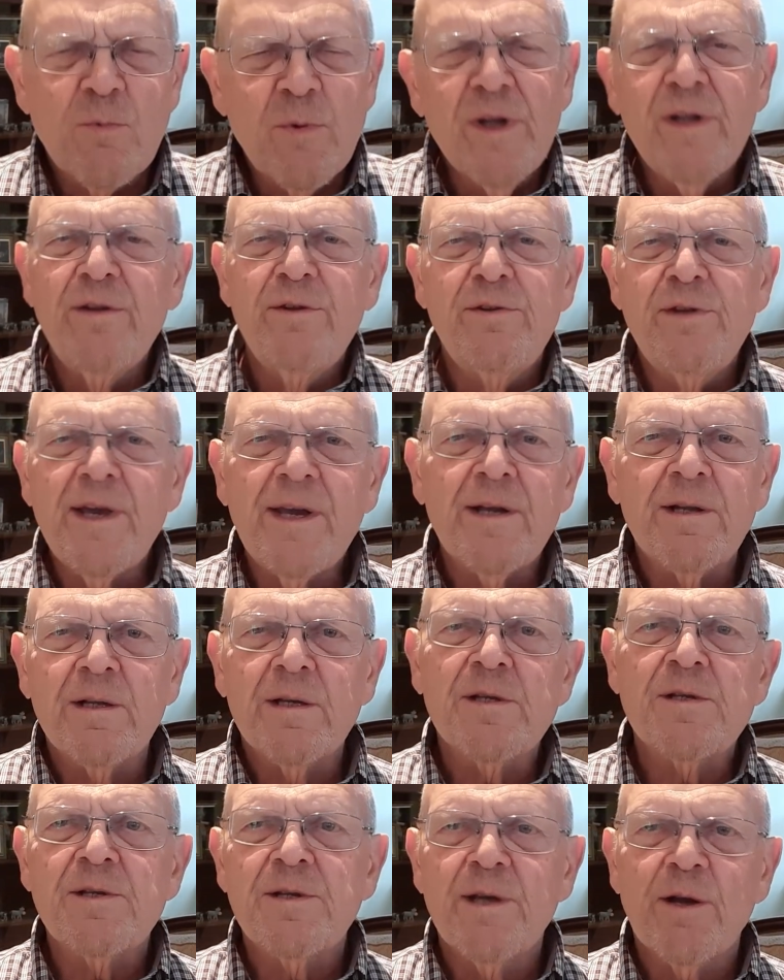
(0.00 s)

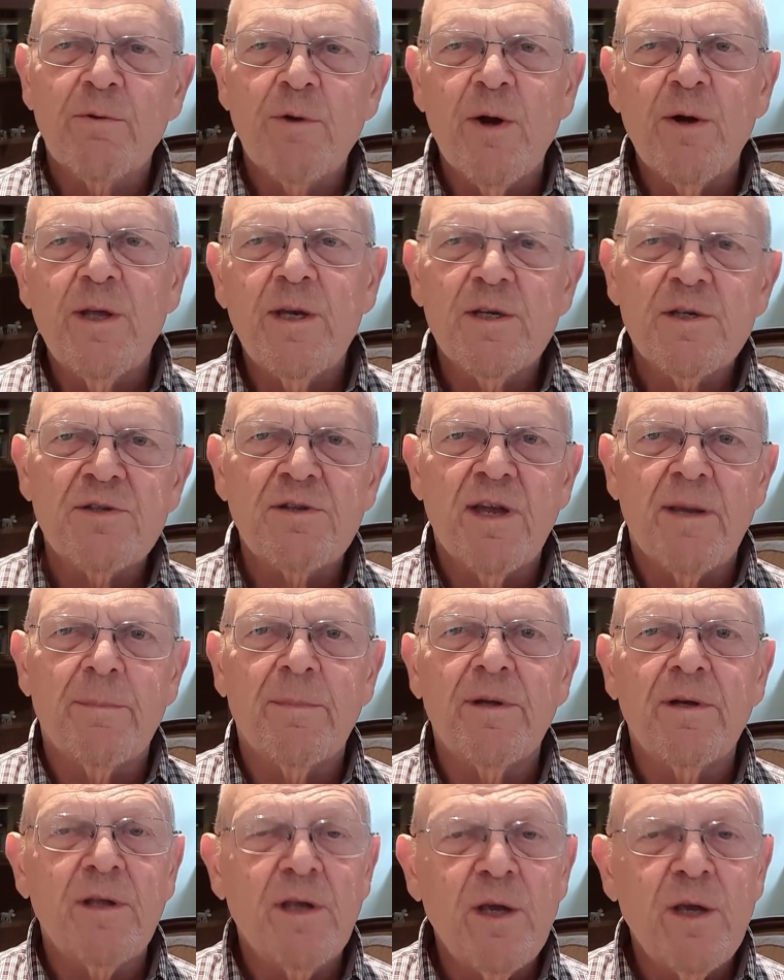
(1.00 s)
ridiculously erroneous statement